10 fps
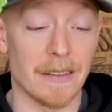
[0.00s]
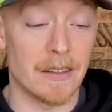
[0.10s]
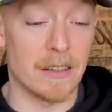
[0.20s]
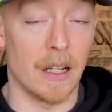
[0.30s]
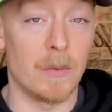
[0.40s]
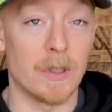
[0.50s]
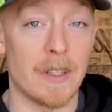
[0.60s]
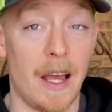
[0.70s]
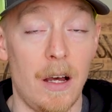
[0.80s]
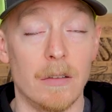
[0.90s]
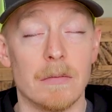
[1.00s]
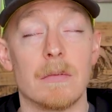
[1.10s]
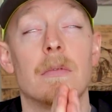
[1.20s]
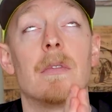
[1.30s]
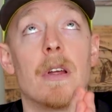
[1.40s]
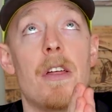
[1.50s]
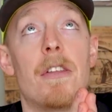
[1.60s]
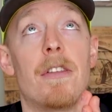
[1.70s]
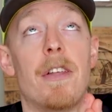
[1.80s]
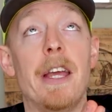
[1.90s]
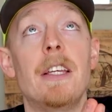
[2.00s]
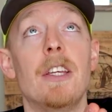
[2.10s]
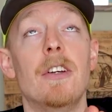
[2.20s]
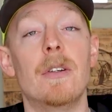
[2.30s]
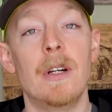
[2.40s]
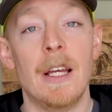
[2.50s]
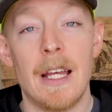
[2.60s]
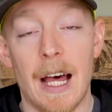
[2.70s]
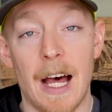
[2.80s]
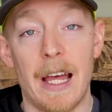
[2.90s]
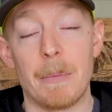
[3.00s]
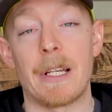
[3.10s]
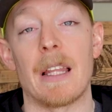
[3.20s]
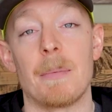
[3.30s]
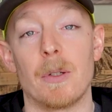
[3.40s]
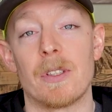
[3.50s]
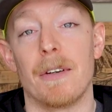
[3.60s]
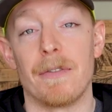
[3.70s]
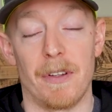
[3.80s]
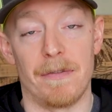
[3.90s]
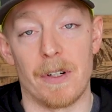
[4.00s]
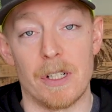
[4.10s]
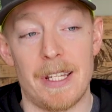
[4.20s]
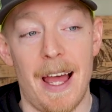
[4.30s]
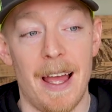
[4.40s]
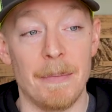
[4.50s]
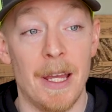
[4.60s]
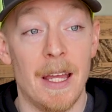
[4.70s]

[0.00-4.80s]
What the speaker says: Sun was out, thank you, and we got the boats out for the first time.